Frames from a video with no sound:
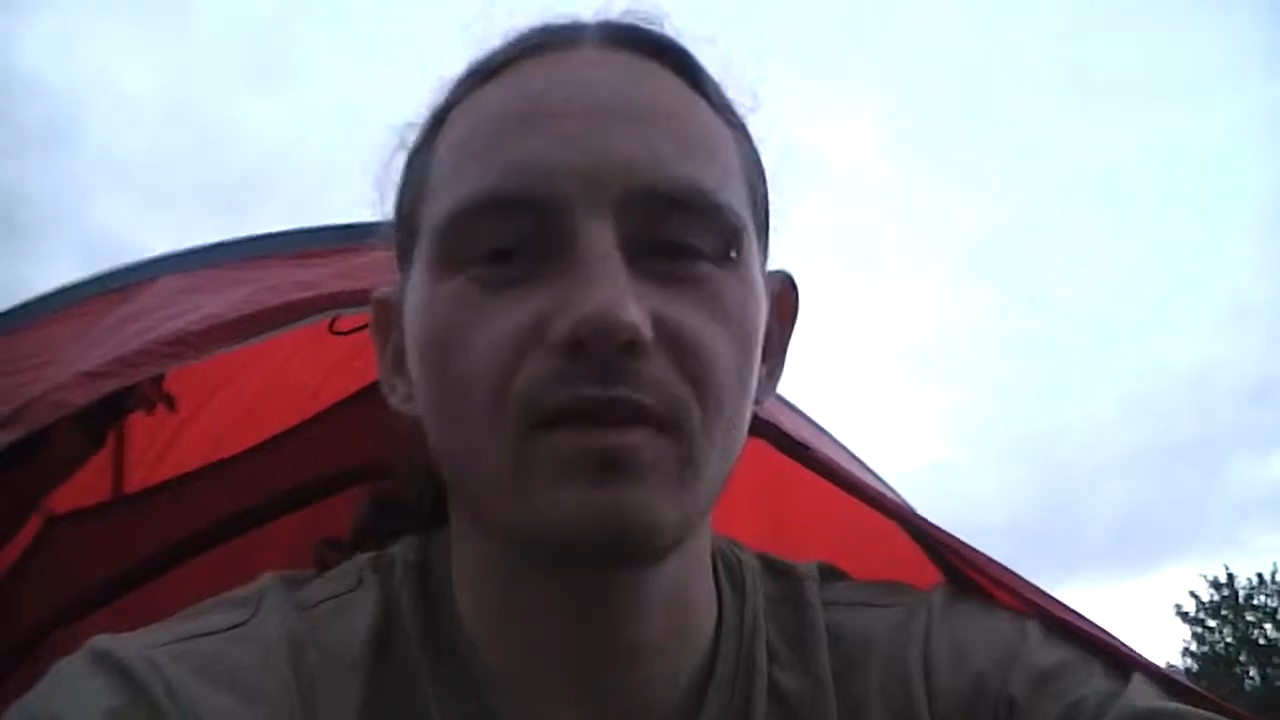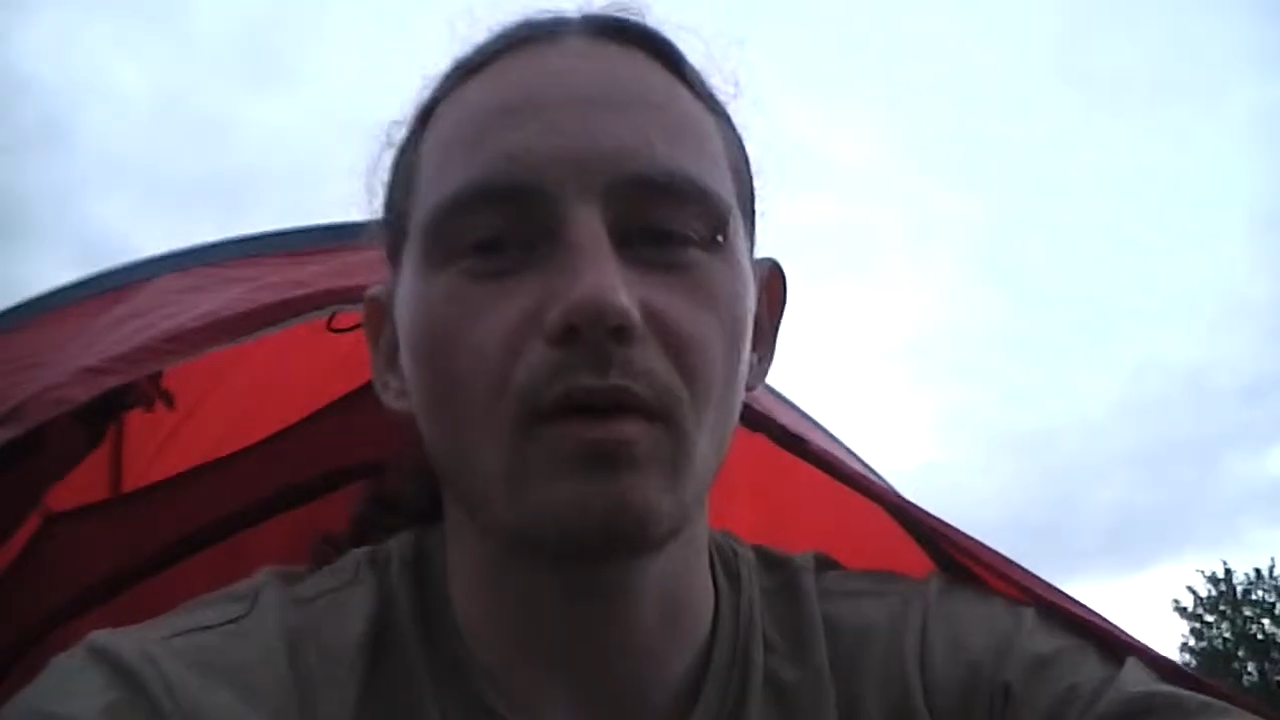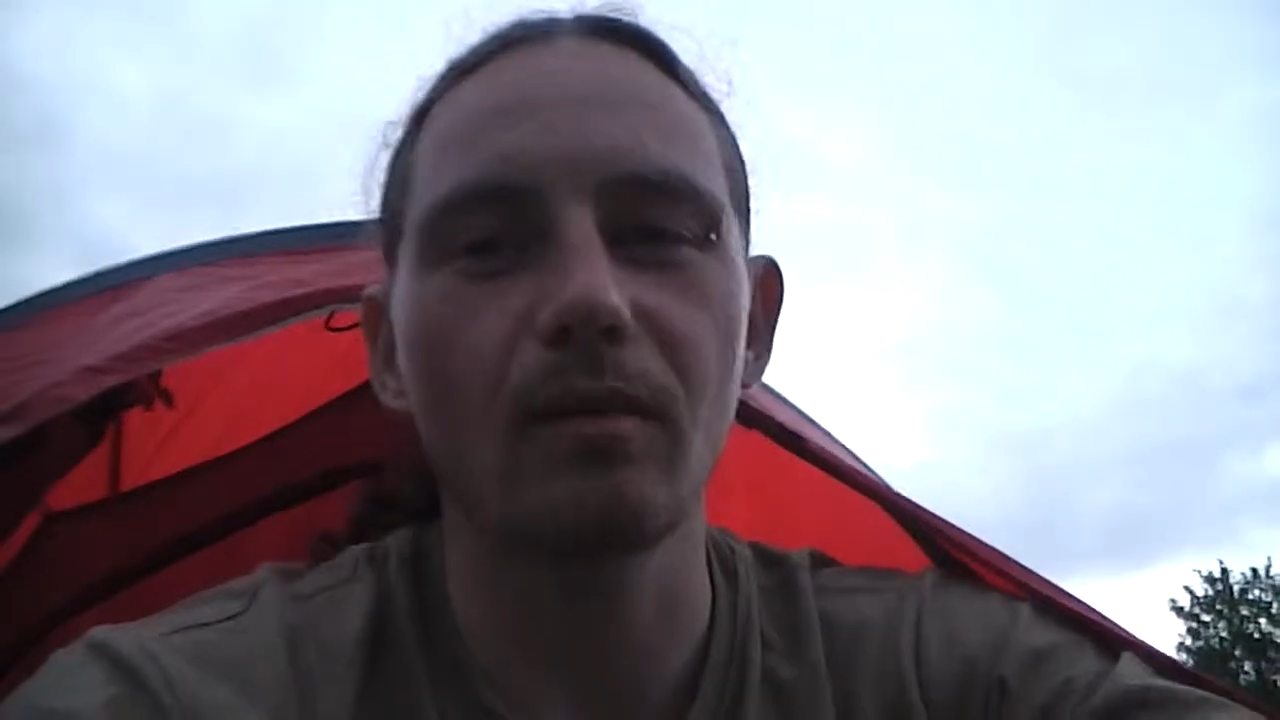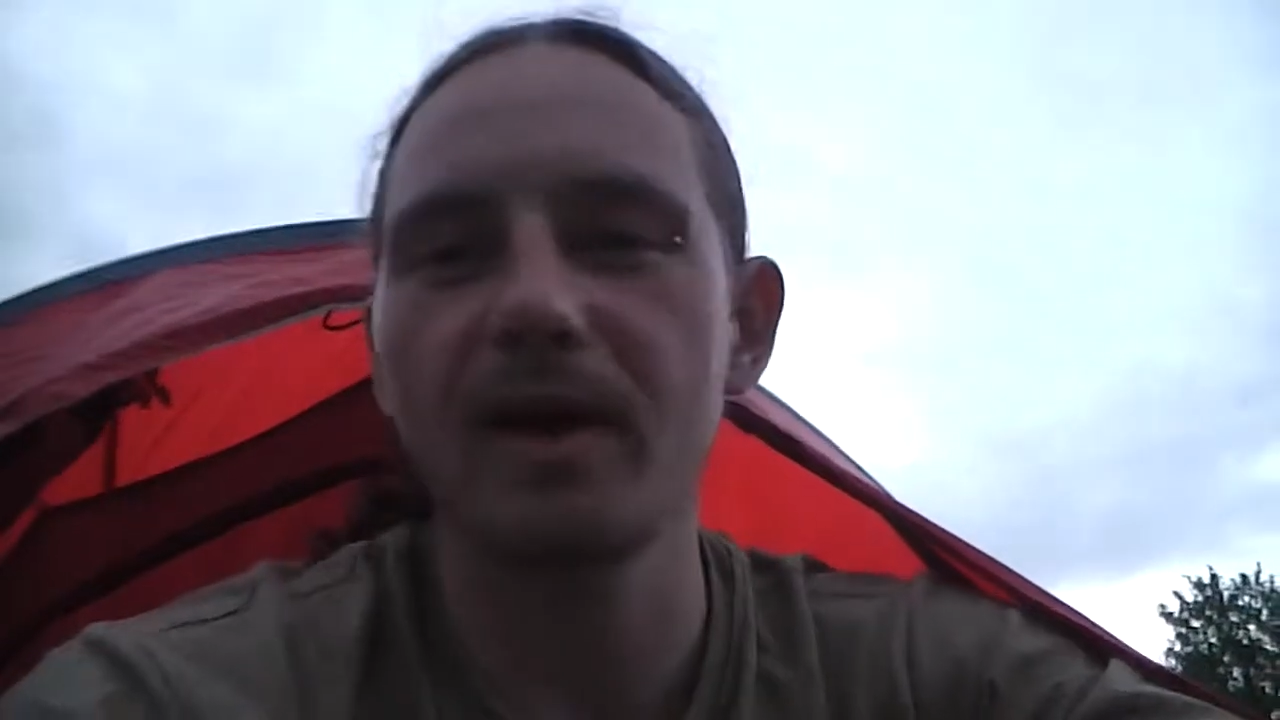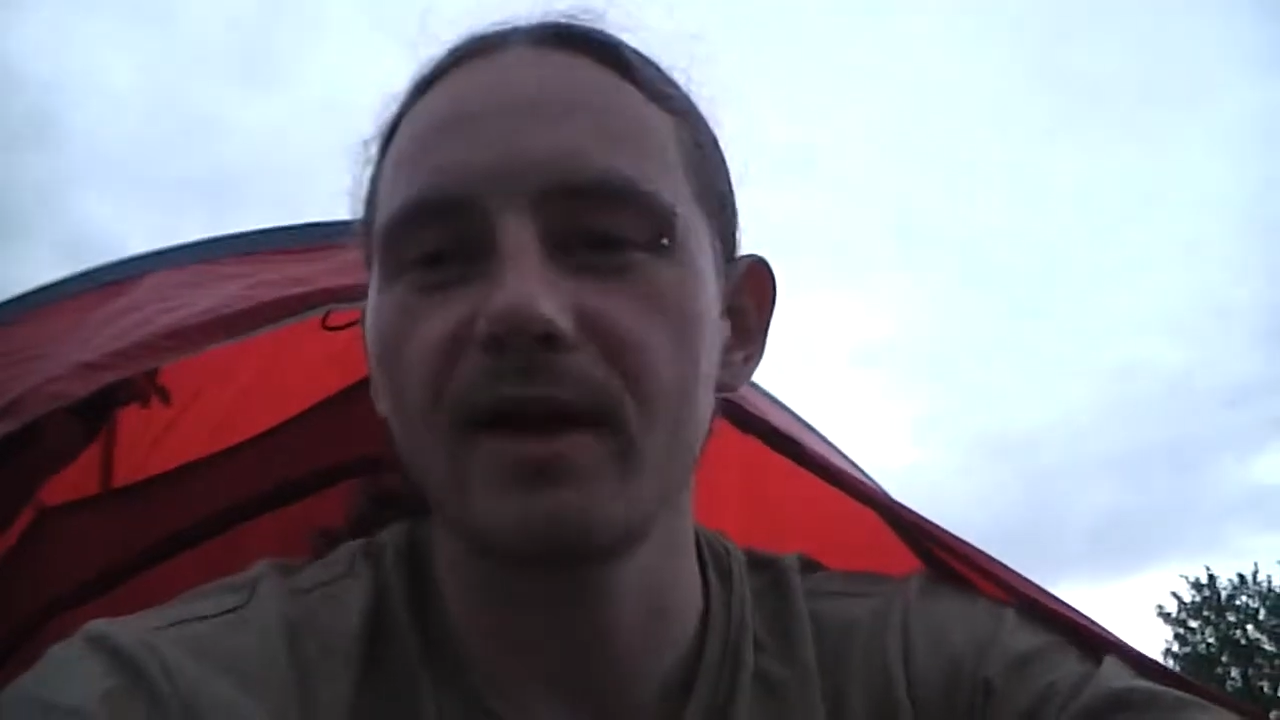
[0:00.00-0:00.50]

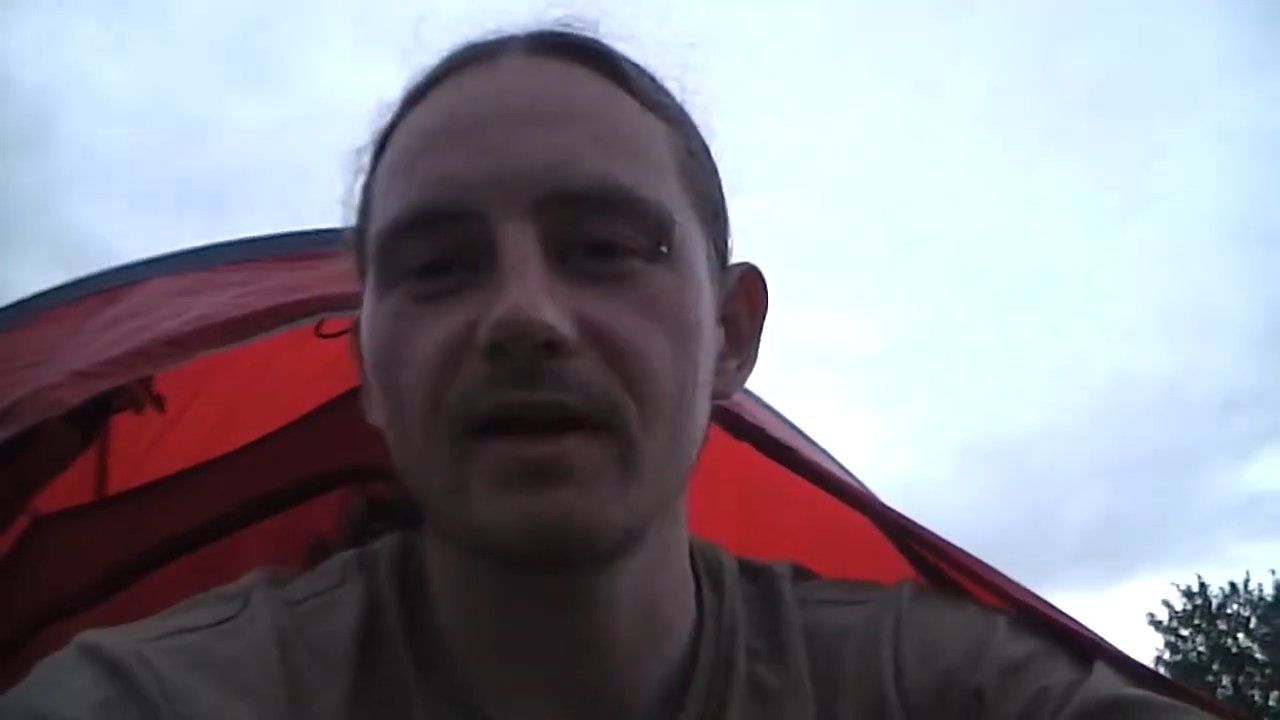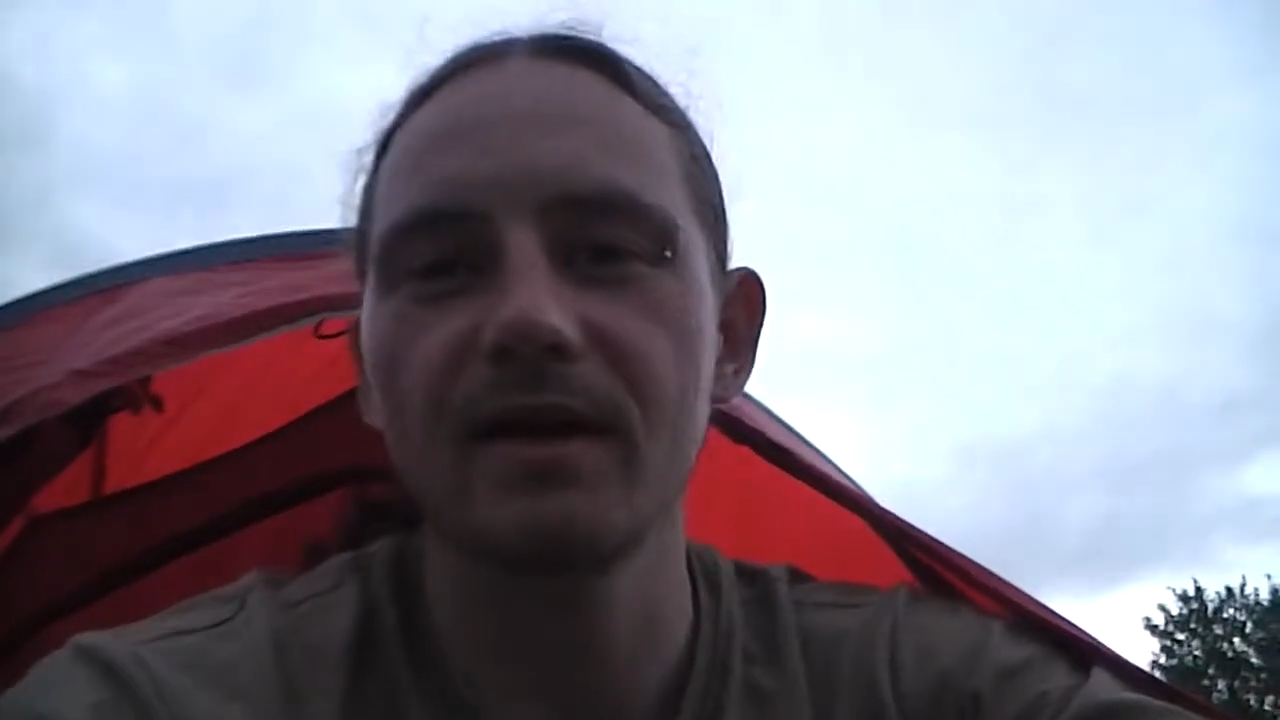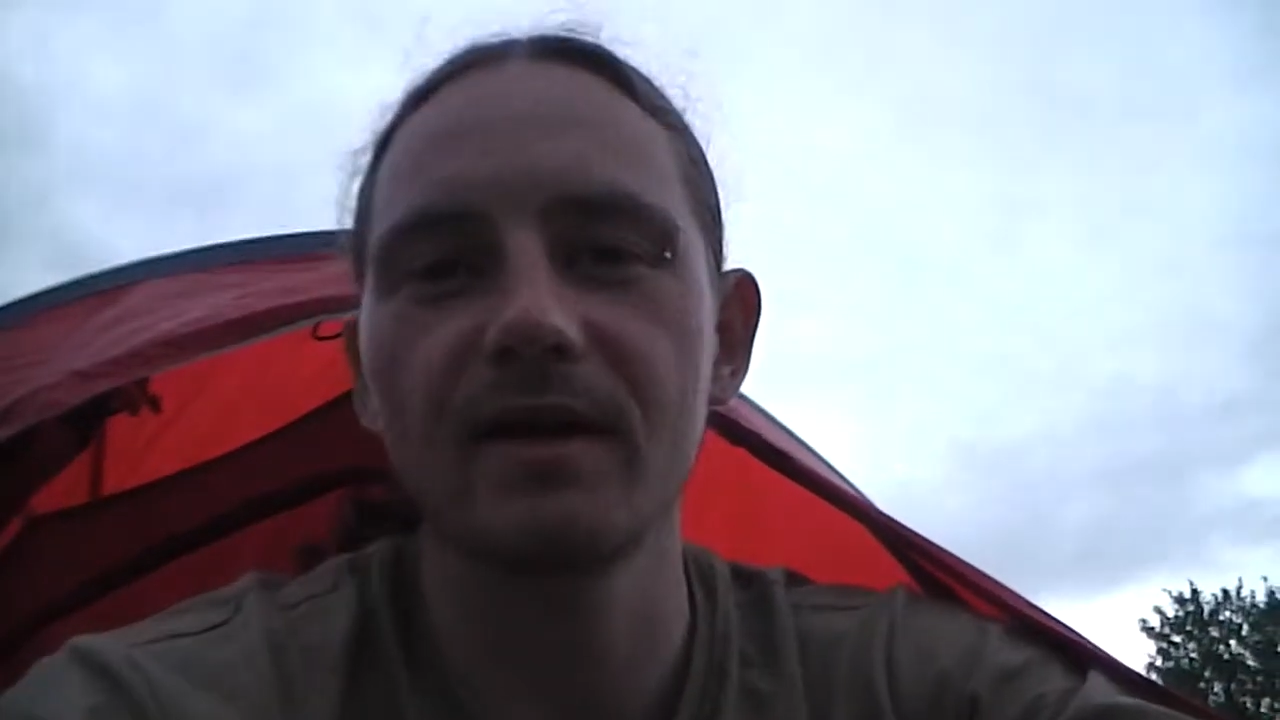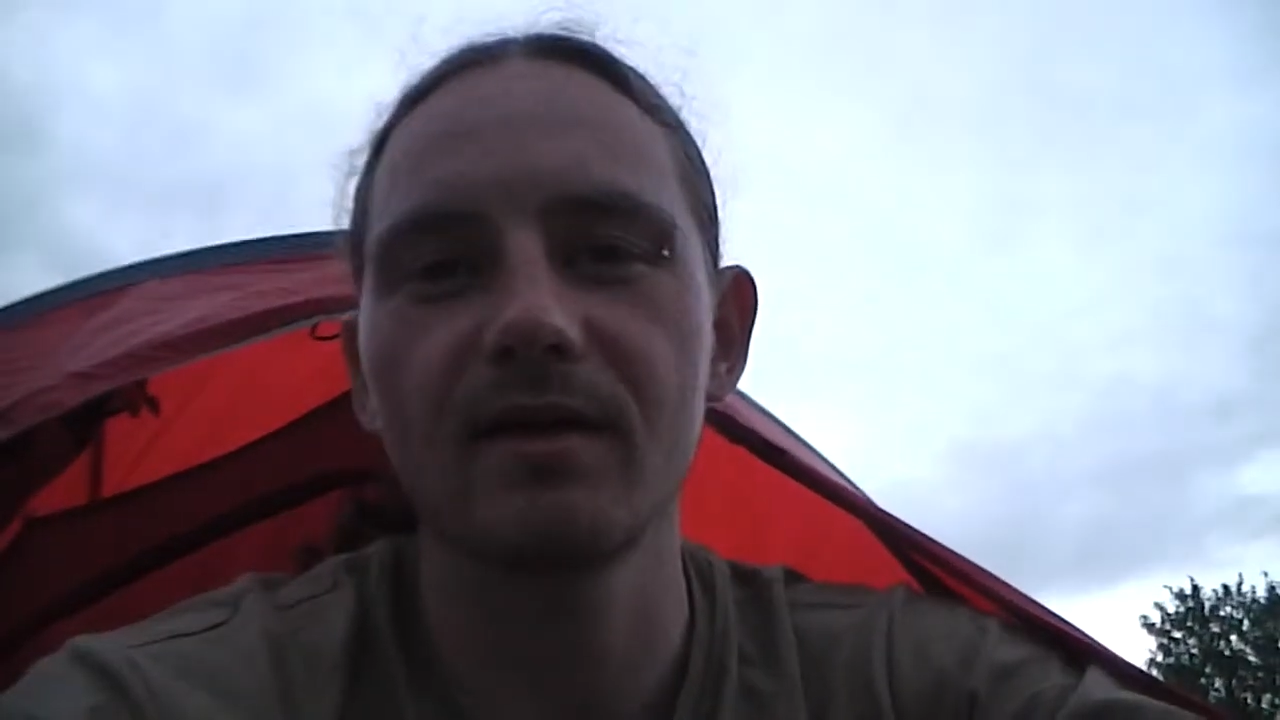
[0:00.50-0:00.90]
stopped pedalling